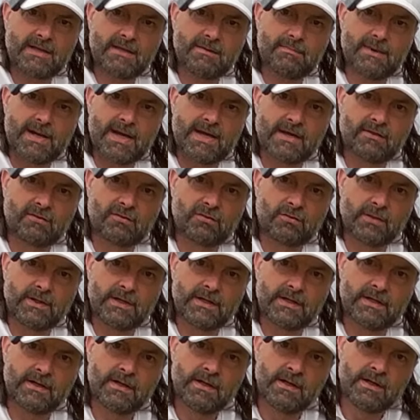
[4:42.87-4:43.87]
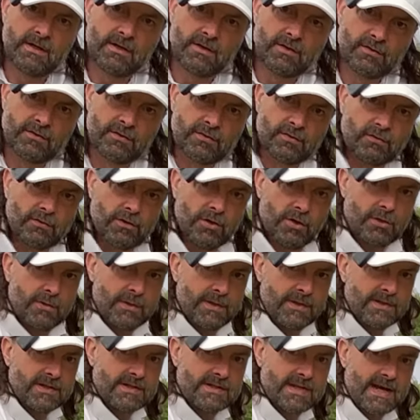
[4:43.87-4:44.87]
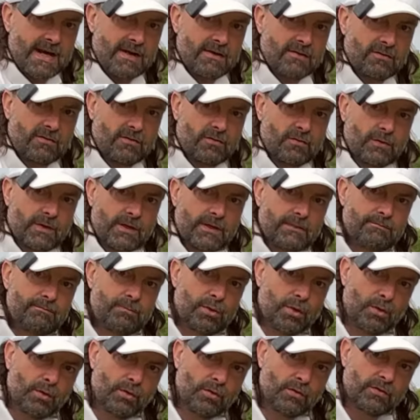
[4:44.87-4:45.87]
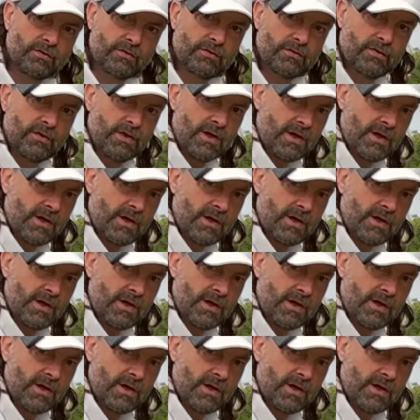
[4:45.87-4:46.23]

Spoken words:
in the backswing, through in the downswing, pulls your